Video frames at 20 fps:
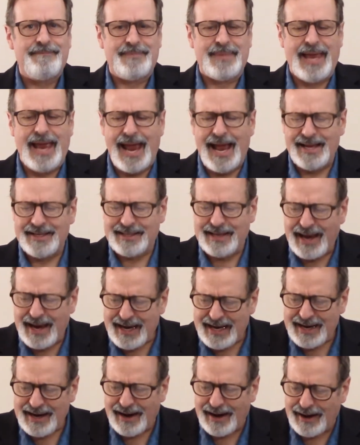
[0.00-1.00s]
as
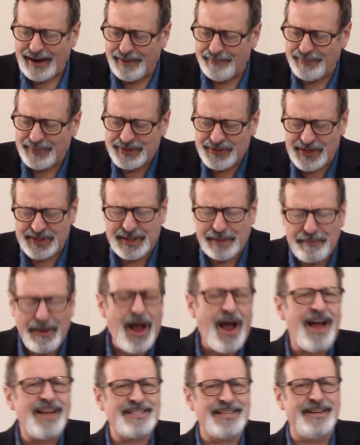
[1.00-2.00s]
a um, just a
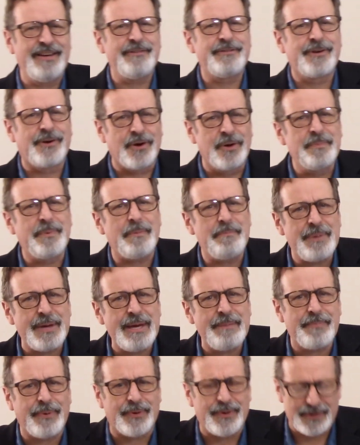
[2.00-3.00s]
positive group of
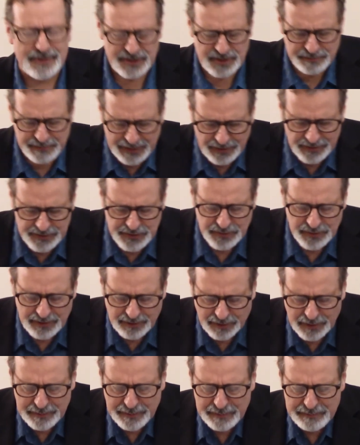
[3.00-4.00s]
people, spiritual
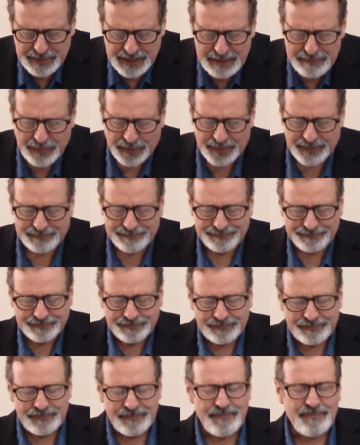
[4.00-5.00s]
group of people.
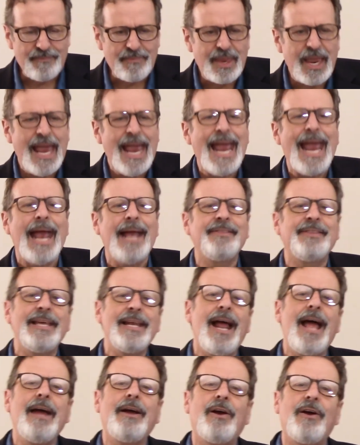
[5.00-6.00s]
And then
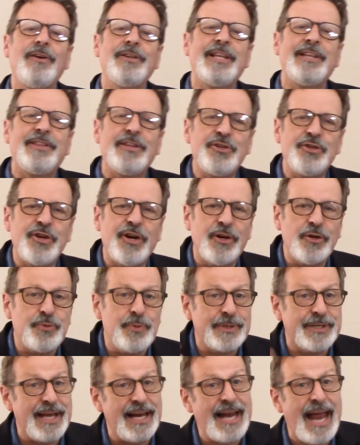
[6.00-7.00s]
I heard that the church
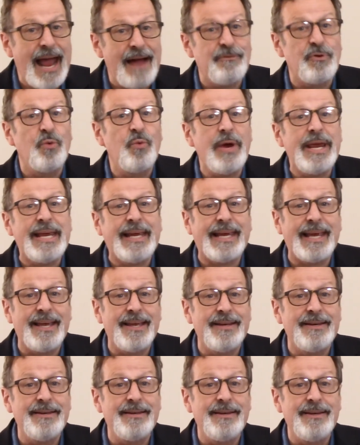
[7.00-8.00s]
was going to have a
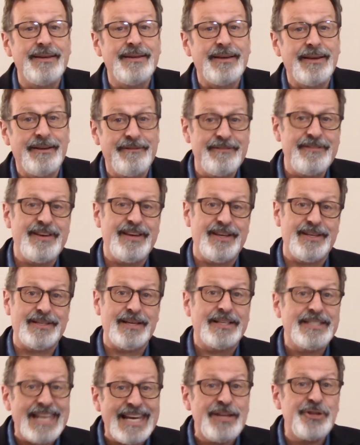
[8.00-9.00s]
weekend event, a
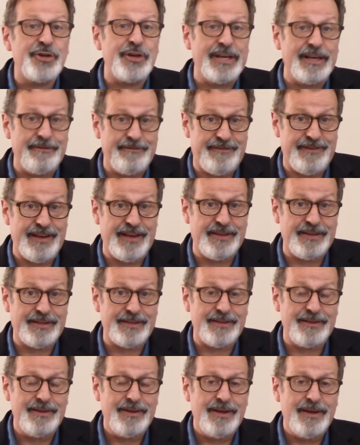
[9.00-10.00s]
teaching event
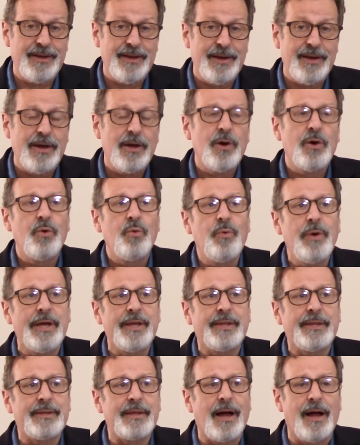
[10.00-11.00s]

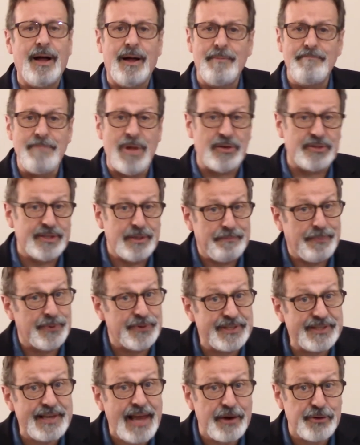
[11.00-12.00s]
with uh, multiple
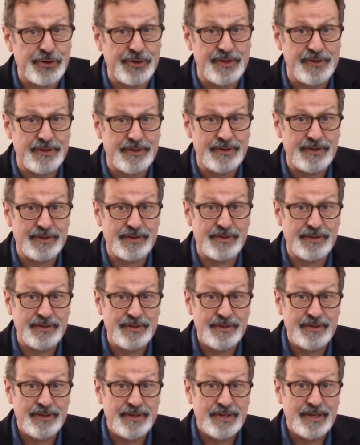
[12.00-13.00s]
sessions
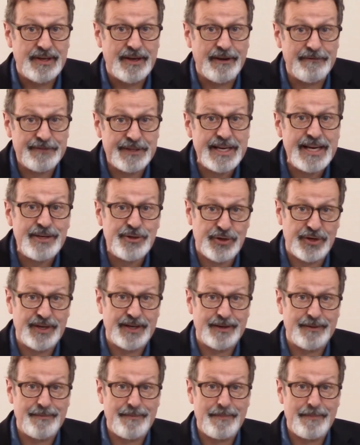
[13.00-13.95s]
of teaching.